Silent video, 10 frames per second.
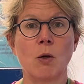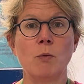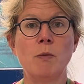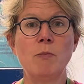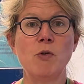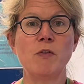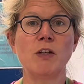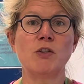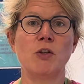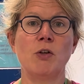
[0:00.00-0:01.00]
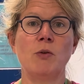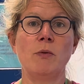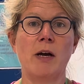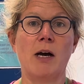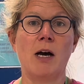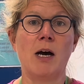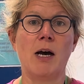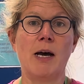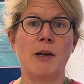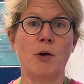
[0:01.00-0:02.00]
We're moving to
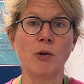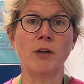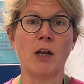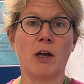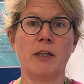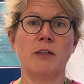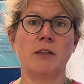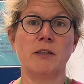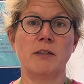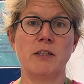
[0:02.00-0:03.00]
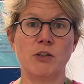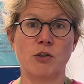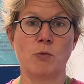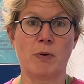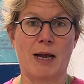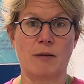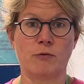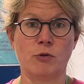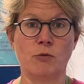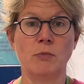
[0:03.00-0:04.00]
an online digital
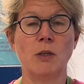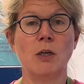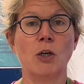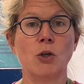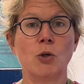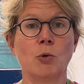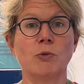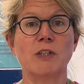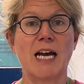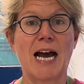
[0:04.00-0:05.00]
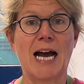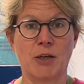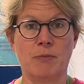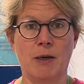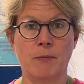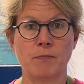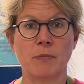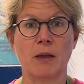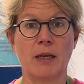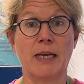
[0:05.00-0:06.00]
platform called Anima.
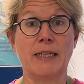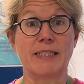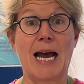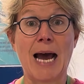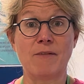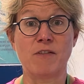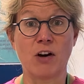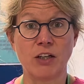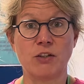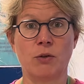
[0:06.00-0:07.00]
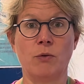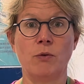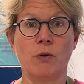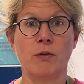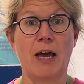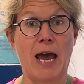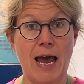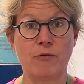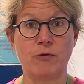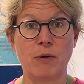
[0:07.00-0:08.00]
It's vital that
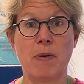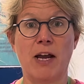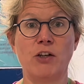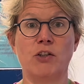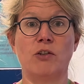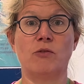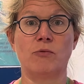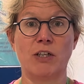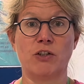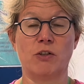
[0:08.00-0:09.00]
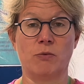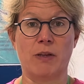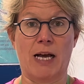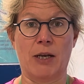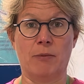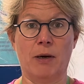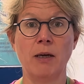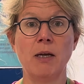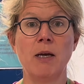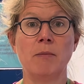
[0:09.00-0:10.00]
every patient registers with Anima,
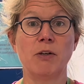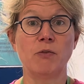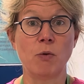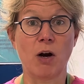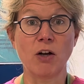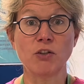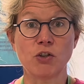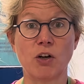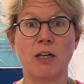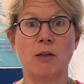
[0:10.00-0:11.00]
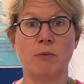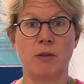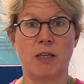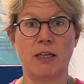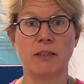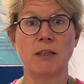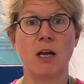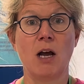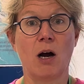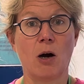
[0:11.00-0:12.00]
but if you are struggling with this,
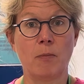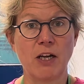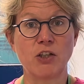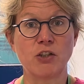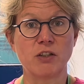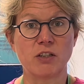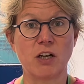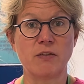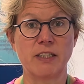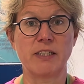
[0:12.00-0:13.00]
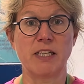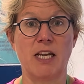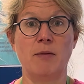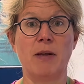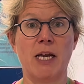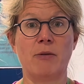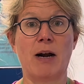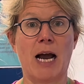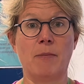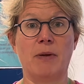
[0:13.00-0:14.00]
our patient service team here at
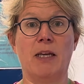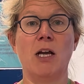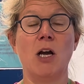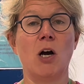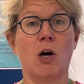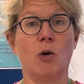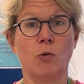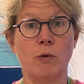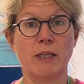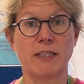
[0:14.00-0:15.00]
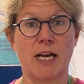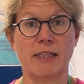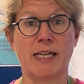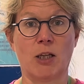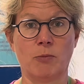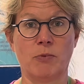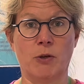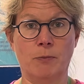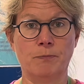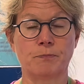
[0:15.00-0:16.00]
Abbey are always there to help you.